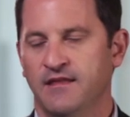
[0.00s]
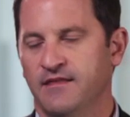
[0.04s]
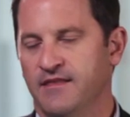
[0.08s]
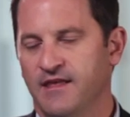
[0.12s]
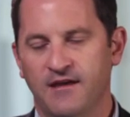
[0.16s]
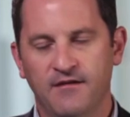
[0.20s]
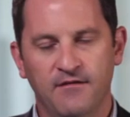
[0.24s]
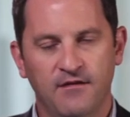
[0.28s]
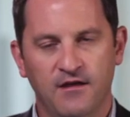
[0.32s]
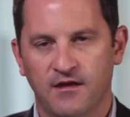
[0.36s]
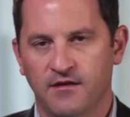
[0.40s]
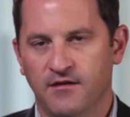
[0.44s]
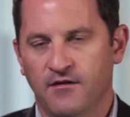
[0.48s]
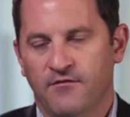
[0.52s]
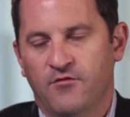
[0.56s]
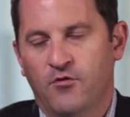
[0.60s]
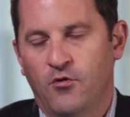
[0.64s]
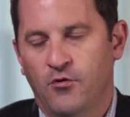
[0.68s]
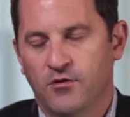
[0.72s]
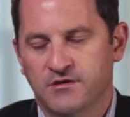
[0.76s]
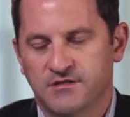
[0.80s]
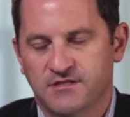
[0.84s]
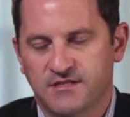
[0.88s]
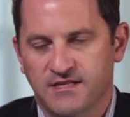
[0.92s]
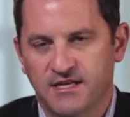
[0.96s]
Of
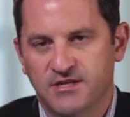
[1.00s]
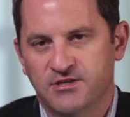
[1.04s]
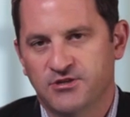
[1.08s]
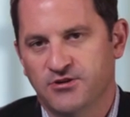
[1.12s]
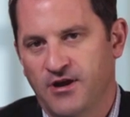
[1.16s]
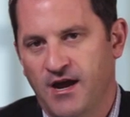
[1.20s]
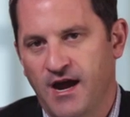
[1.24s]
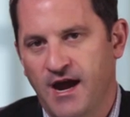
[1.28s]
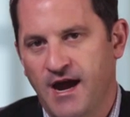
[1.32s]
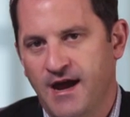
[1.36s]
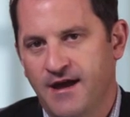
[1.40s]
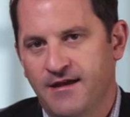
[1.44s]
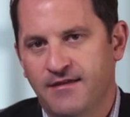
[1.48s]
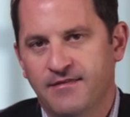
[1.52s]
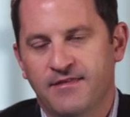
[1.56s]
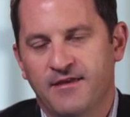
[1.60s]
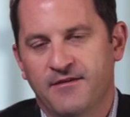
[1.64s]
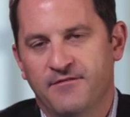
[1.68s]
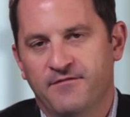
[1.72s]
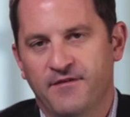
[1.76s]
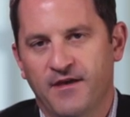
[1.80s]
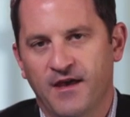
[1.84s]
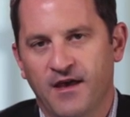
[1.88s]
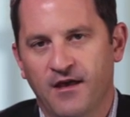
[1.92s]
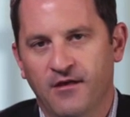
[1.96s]
course, they try, they
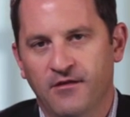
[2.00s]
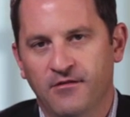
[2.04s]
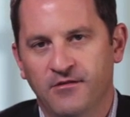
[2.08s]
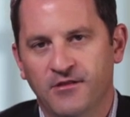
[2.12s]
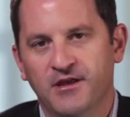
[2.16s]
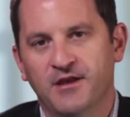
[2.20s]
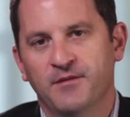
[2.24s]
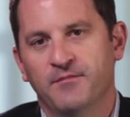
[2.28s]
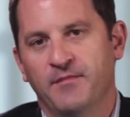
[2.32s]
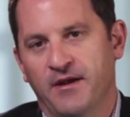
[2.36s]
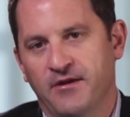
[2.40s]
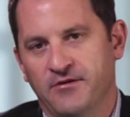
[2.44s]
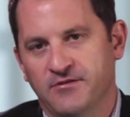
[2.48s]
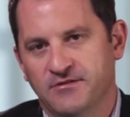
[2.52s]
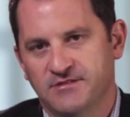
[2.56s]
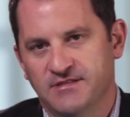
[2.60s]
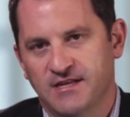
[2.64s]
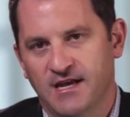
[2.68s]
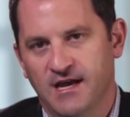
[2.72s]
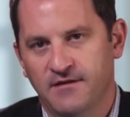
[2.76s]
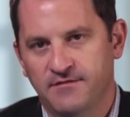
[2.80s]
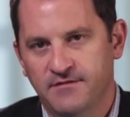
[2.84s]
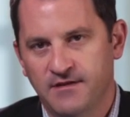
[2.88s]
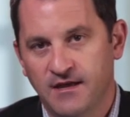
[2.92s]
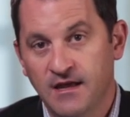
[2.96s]
fail. Look at
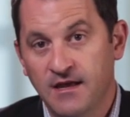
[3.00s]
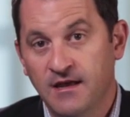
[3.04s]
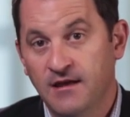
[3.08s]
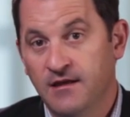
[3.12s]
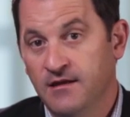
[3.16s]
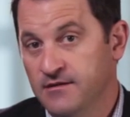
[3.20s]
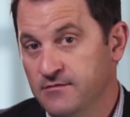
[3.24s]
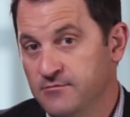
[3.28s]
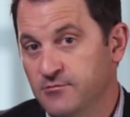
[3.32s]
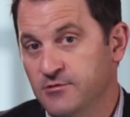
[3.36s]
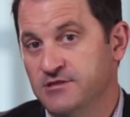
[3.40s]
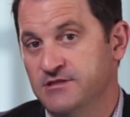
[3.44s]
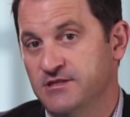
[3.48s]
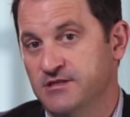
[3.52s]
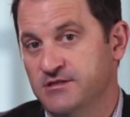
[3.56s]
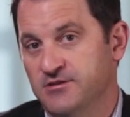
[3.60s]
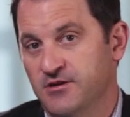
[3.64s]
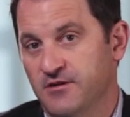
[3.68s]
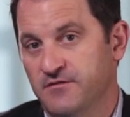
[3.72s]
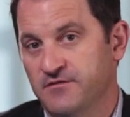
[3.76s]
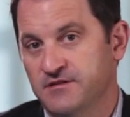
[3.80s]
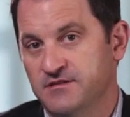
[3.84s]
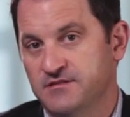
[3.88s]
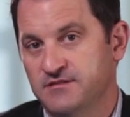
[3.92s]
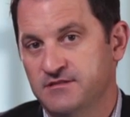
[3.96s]
Microsoft. Was the
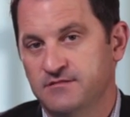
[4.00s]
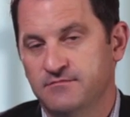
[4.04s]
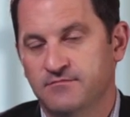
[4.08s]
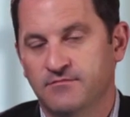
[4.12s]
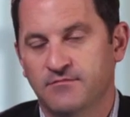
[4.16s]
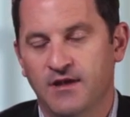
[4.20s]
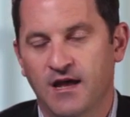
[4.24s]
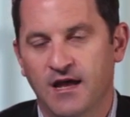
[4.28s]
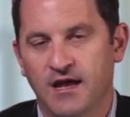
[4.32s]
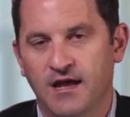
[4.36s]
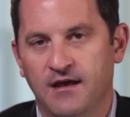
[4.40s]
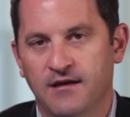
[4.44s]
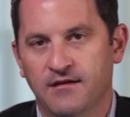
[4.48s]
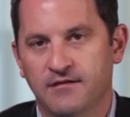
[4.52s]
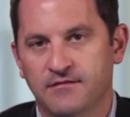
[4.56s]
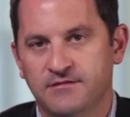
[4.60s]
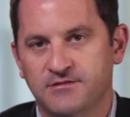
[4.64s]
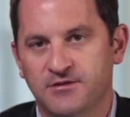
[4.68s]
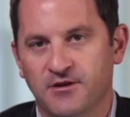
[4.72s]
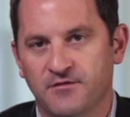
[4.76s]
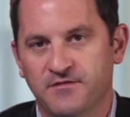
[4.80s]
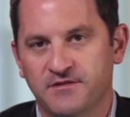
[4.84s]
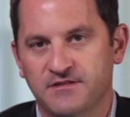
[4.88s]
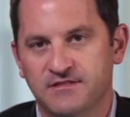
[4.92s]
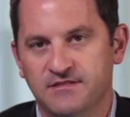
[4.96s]

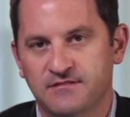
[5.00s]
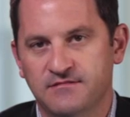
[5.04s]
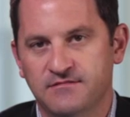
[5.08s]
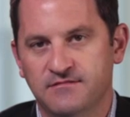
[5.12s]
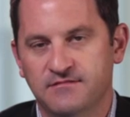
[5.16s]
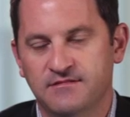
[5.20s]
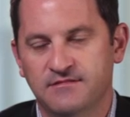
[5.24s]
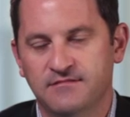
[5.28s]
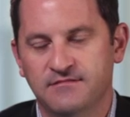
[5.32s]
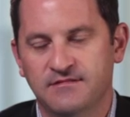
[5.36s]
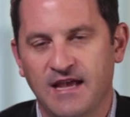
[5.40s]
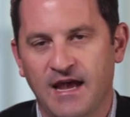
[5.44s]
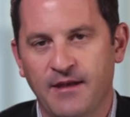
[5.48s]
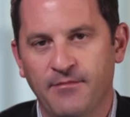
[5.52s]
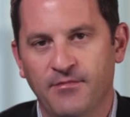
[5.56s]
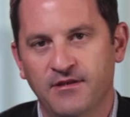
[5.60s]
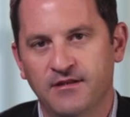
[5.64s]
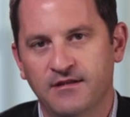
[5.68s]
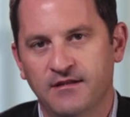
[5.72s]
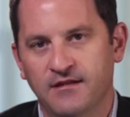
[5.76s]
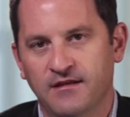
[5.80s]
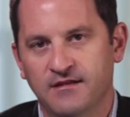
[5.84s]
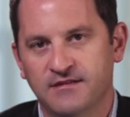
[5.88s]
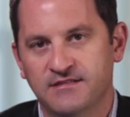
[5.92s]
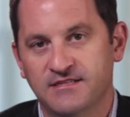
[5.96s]
Surface
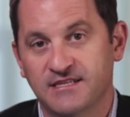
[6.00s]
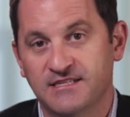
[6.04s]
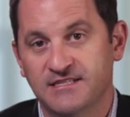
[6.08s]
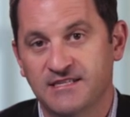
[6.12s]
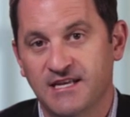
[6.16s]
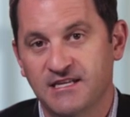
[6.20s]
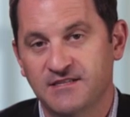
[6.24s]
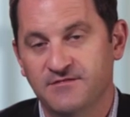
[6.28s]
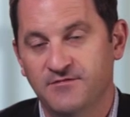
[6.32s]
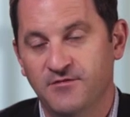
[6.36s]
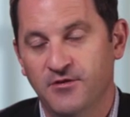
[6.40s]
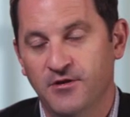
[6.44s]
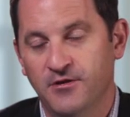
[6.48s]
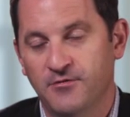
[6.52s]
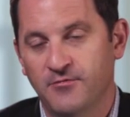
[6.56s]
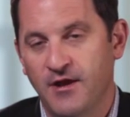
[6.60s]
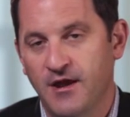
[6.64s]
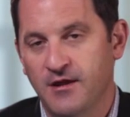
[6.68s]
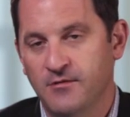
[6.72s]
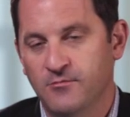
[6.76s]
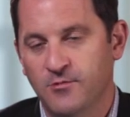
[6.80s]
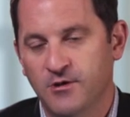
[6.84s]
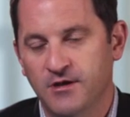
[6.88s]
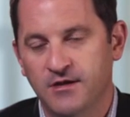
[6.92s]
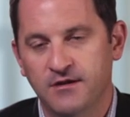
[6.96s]
tablet successful in
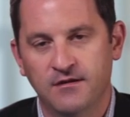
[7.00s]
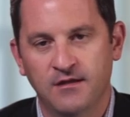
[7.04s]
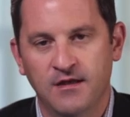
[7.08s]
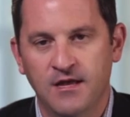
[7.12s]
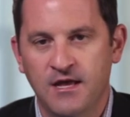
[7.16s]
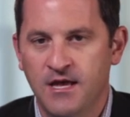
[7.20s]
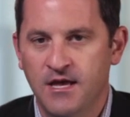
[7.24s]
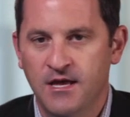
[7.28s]
round one?